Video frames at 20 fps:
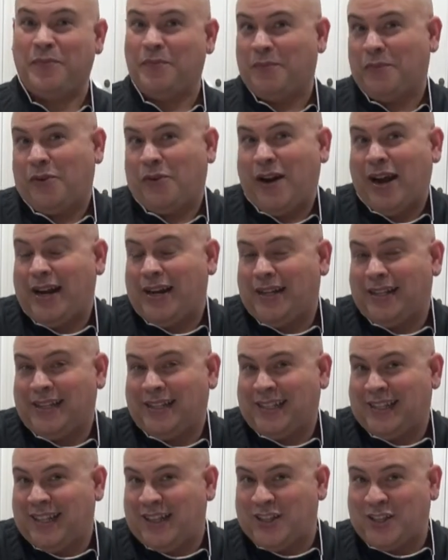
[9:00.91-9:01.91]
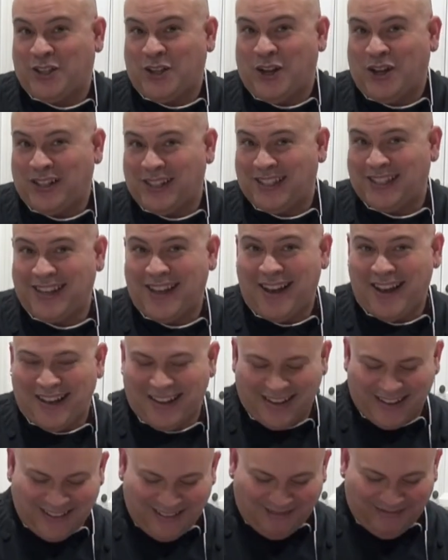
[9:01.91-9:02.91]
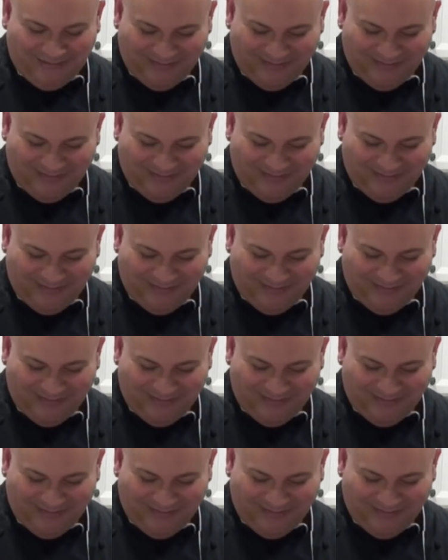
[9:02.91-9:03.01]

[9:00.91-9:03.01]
miraculously the salt is gone.